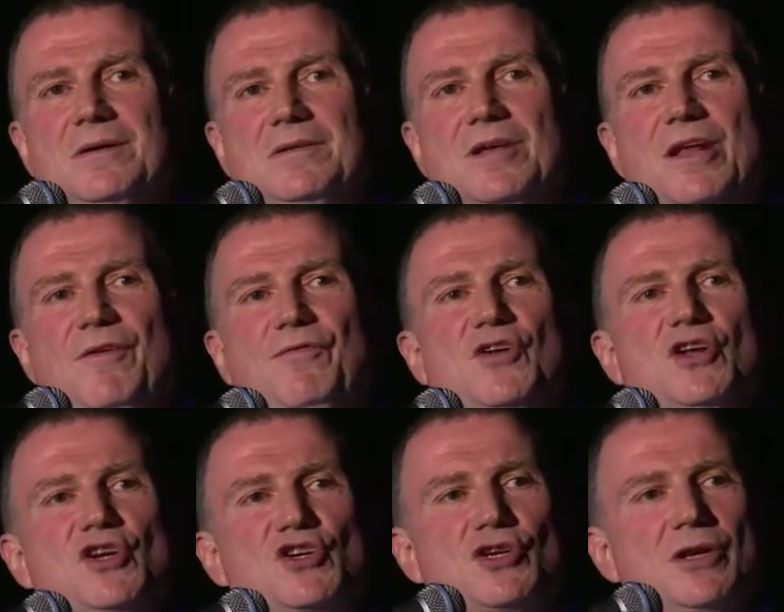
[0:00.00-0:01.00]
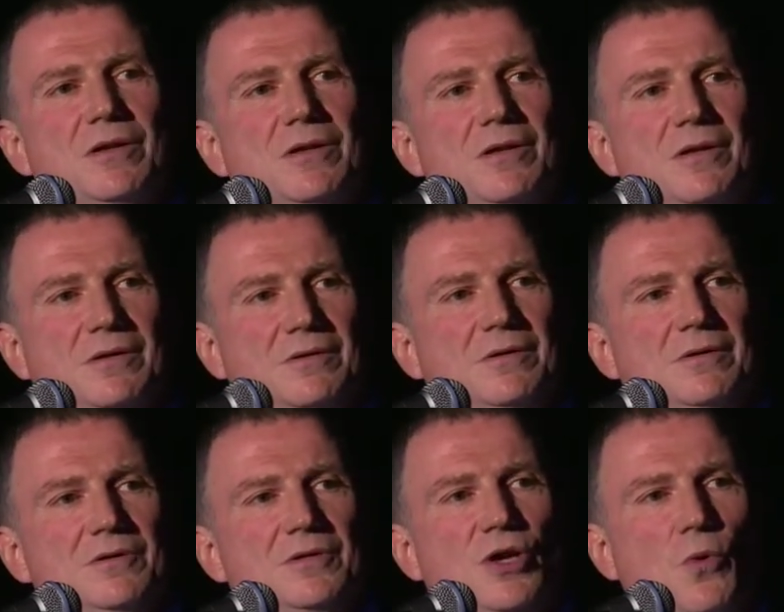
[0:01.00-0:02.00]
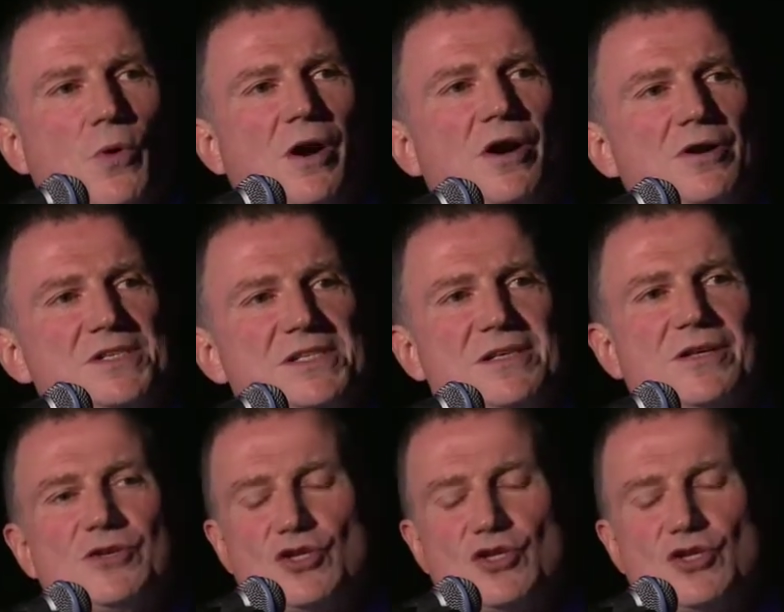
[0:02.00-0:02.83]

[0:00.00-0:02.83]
the definition, the words